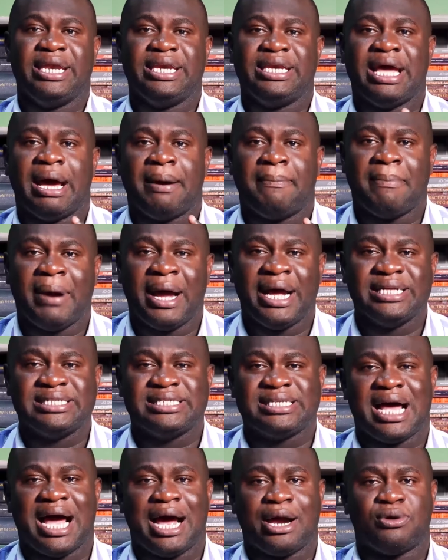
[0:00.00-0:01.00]
Their
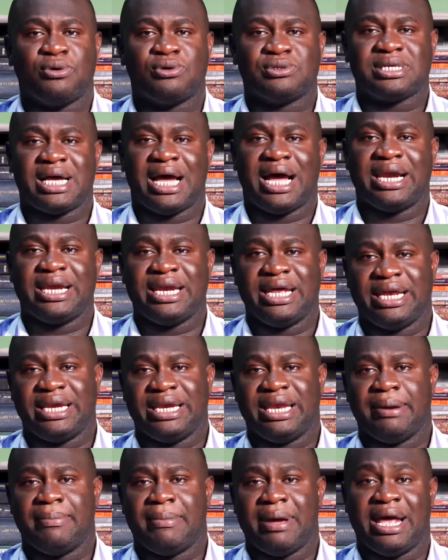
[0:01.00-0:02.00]
minds are not ad
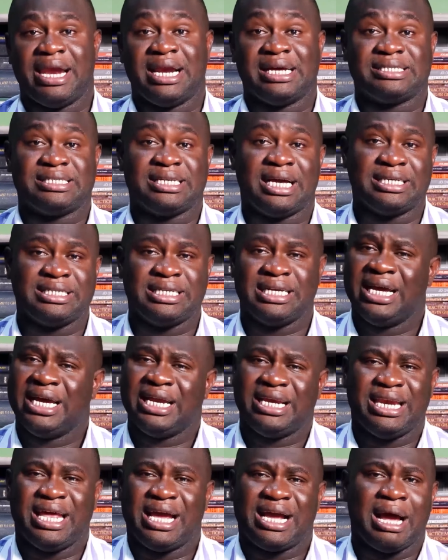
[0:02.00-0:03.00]
idem, and as such,
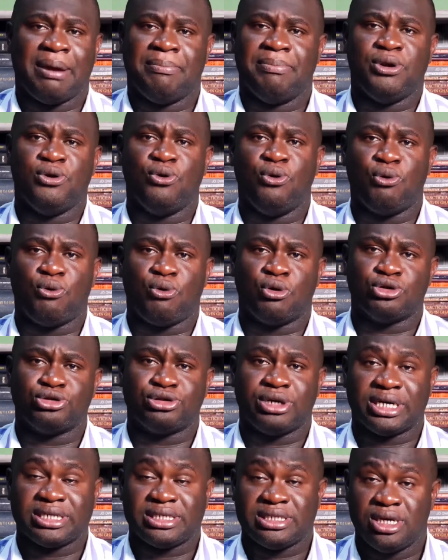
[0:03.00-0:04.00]
there can be no
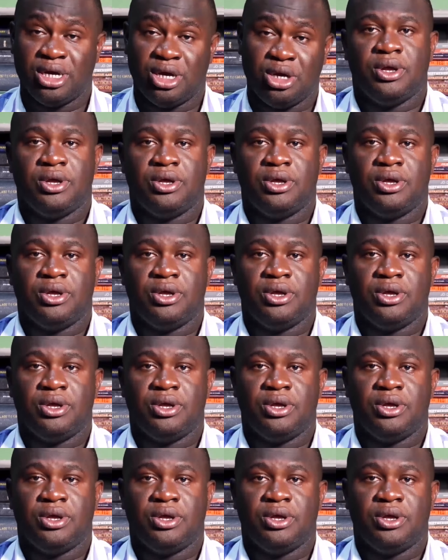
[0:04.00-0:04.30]
contract.